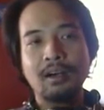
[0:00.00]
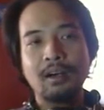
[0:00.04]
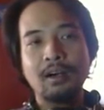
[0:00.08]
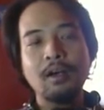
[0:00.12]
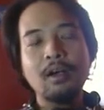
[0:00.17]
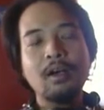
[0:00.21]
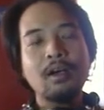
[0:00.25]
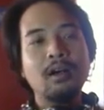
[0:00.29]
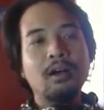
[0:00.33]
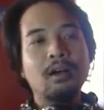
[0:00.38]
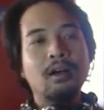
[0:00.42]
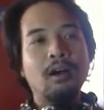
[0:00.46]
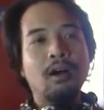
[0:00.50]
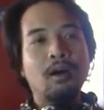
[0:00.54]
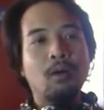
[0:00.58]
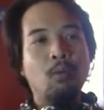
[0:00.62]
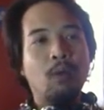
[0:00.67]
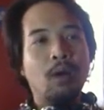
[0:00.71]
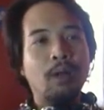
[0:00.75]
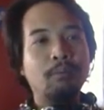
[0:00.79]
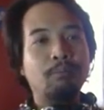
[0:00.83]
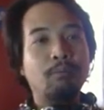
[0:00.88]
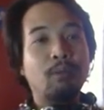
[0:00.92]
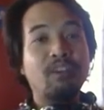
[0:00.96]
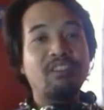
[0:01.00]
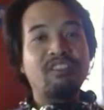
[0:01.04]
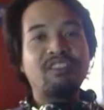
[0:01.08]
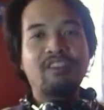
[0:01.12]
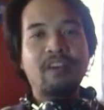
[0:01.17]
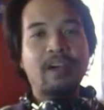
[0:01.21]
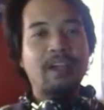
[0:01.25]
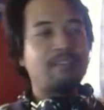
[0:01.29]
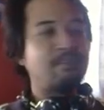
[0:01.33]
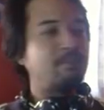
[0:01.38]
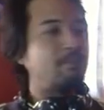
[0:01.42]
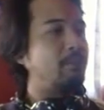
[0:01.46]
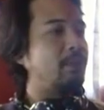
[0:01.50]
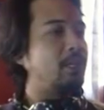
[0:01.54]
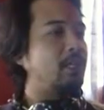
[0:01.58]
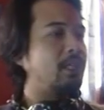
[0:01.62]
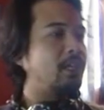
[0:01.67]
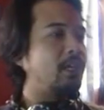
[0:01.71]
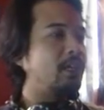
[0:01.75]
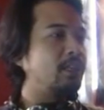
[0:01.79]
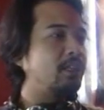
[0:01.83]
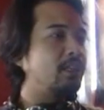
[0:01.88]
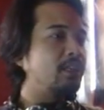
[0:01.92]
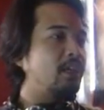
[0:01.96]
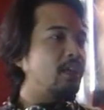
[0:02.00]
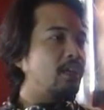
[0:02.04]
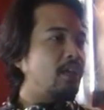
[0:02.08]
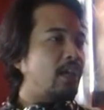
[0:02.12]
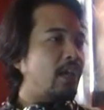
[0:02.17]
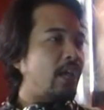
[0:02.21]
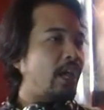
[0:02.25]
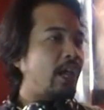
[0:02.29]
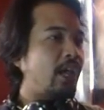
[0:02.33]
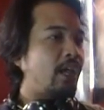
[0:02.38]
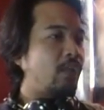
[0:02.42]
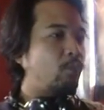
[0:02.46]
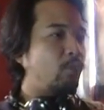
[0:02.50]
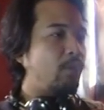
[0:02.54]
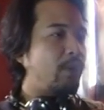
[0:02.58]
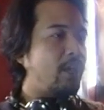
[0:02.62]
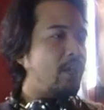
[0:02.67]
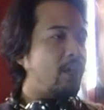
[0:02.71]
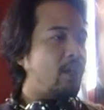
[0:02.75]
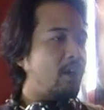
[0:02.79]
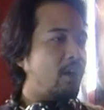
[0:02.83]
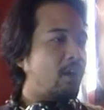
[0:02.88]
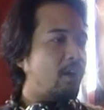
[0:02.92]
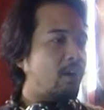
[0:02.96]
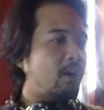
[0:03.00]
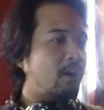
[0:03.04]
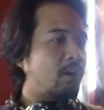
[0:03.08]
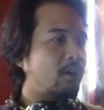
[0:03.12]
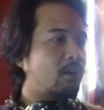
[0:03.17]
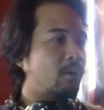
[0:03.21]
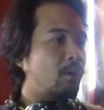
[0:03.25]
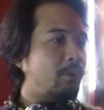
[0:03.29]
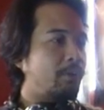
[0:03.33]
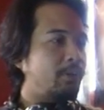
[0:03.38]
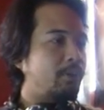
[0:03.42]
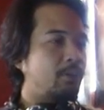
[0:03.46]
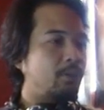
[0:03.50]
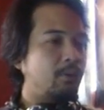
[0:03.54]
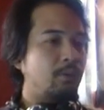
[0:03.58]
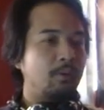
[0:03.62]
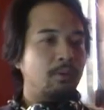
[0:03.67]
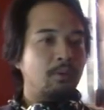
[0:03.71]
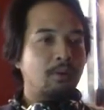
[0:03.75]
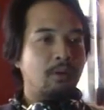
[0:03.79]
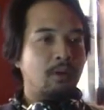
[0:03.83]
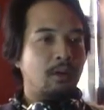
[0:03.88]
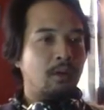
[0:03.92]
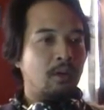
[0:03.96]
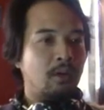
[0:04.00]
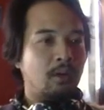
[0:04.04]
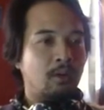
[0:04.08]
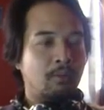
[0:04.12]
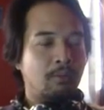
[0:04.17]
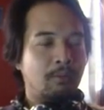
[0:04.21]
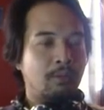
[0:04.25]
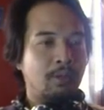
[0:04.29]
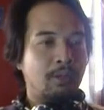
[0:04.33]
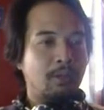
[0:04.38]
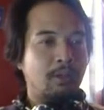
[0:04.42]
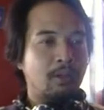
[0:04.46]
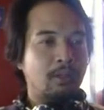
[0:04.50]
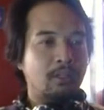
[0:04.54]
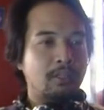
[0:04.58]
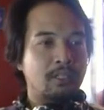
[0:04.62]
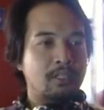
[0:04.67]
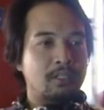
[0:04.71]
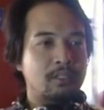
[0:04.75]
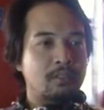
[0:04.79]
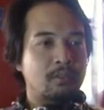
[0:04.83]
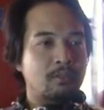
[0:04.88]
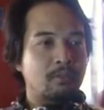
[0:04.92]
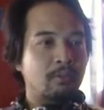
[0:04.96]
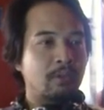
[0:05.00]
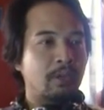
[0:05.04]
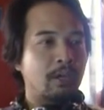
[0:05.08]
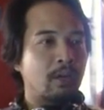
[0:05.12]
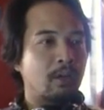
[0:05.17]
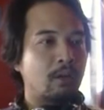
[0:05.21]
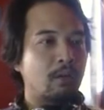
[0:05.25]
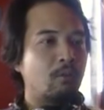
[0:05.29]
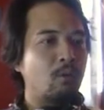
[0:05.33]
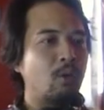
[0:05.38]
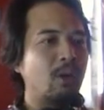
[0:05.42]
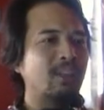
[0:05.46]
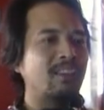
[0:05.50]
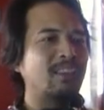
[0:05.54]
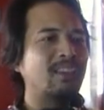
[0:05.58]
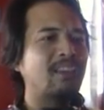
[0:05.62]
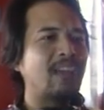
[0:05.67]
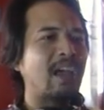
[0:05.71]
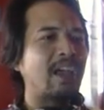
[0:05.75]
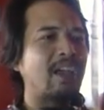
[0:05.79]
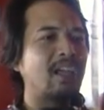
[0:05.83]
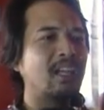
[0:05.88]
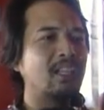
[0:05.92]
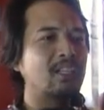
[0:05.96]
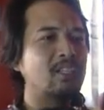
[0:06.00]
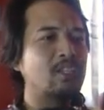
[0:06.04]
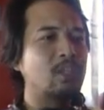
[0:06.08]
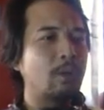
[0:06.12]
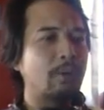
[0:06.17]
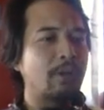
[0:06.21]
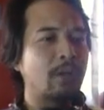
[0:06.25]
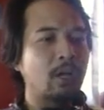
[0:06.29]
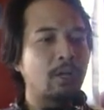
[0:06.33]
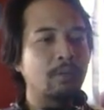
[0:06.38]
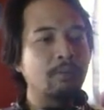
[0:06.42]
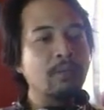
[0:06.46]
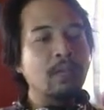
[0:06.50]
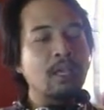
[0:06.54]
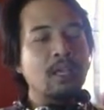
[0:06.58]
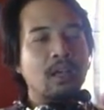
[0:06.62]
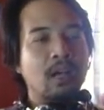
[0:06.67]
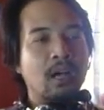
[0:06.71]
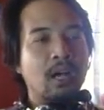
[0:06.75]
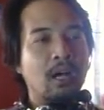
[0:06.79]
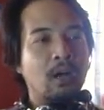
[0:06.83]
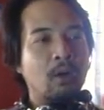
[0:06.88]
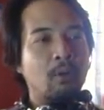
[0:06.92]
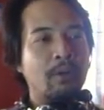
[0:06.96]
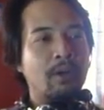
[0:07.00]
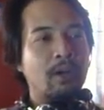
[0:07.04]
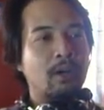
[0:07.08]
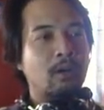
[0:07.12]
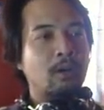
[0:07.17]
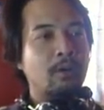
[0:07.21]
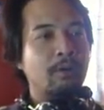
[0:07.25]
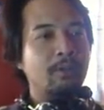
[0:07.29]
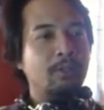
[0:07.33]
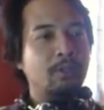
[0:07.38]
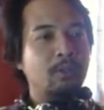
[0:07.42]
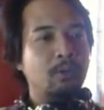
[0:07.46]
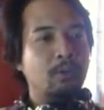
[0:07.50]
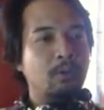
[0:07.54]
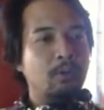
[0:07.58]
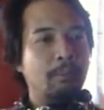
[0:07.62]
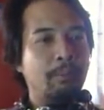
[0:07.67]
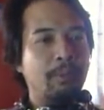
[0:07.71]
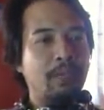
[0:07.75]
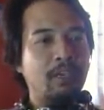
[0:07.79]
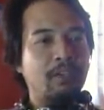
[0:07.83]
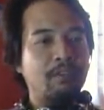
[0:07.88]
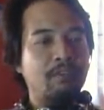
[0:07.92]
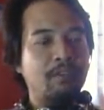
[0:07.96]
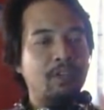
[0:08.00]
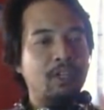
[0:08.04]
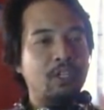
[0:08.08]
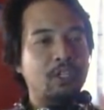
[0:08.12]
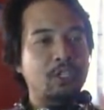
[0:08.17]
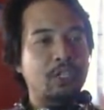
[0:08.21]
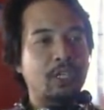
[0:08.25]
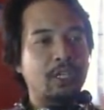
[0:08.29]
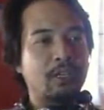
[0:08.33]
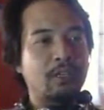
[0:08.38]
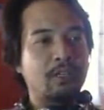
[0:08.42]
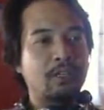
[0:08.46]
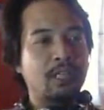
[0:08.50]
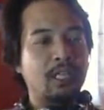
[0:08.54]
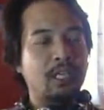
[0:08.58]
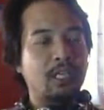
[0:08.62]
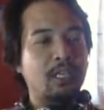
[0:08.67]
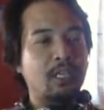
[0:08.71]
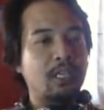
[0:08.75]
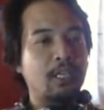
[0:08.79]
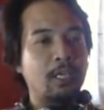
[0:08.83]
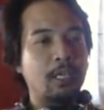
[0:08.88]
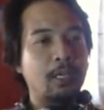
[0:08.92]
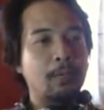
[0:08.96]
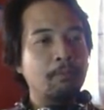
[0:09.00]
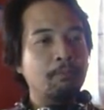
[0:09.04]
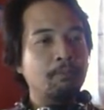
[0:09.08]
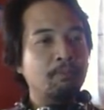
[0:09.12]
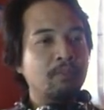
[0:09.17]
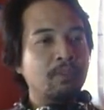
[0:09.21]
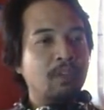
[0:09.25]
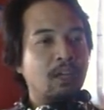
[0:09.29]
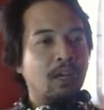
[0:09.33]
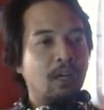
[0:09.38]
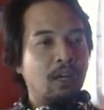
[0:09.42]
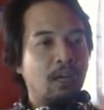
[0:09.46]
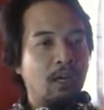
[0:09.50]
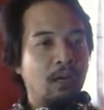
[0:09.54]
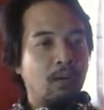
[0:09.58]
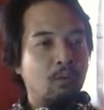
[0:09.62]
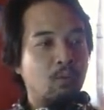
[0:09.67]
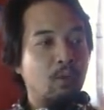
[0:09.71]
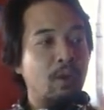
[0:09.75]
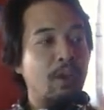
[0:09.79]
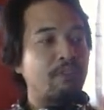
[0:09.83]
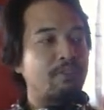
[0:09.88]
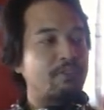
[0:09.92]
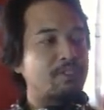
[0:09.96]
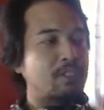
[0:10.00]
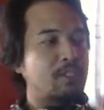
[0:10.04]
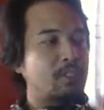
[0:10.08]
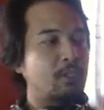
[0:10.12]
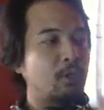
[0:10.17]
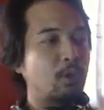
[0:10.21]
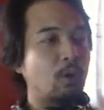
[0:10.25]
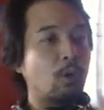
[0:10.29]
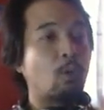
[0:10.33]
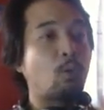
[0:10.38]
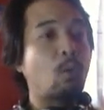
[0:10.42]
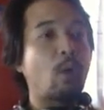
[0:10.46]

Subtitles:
1.5 million. And we are going to what the hell is going on? We are going to be finishing the rifts,